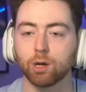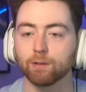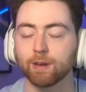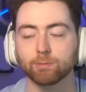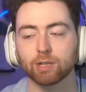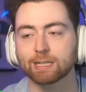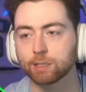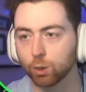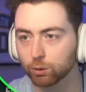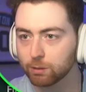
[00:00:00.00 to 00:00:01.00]
Fame. So that's the
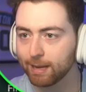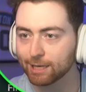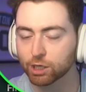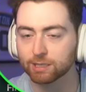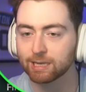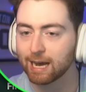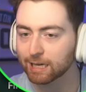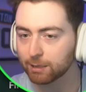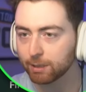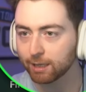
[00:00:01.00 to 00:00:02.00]
only badge that's not going
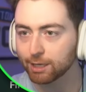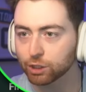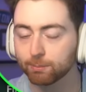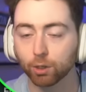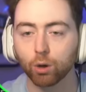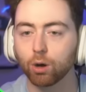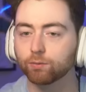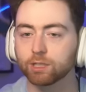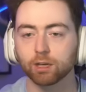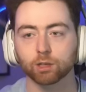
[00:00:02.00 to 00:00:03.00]
to be legend, but all of
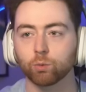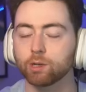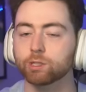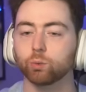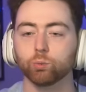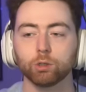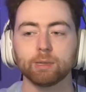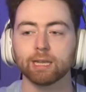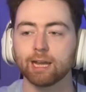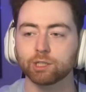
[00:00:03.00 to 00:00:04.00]
the other ones will be
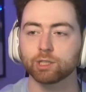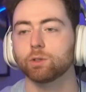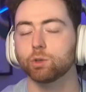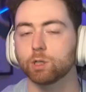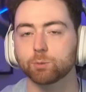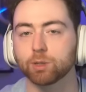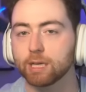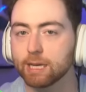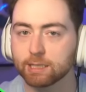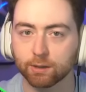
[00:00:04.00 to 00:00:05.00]
legend. Shooting's pretty
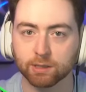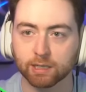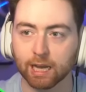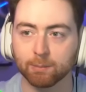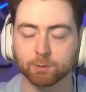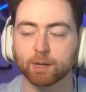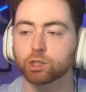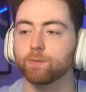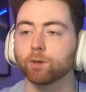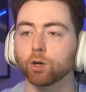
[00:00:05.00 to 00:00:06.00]
easy on this game, especially
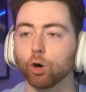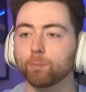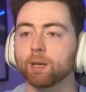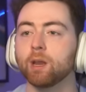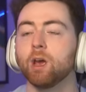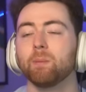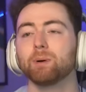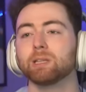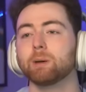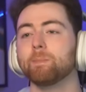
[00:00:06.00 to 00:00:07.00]
if you're open,
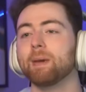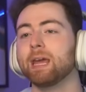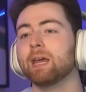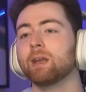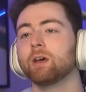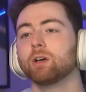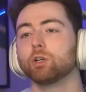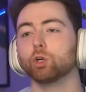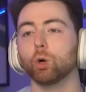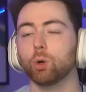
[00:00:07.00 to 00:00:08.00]
but the main
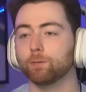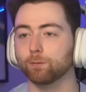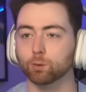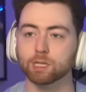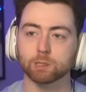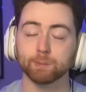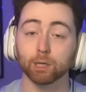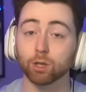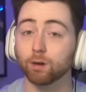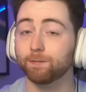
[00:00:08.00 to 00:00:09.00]
goal for this build
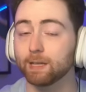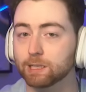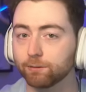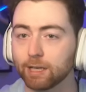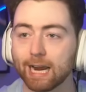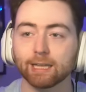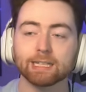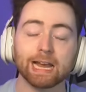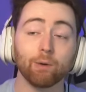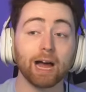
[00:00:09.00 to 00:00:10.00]
offensively, at least
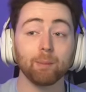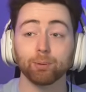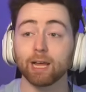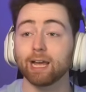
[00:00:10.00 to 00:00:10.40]
how I play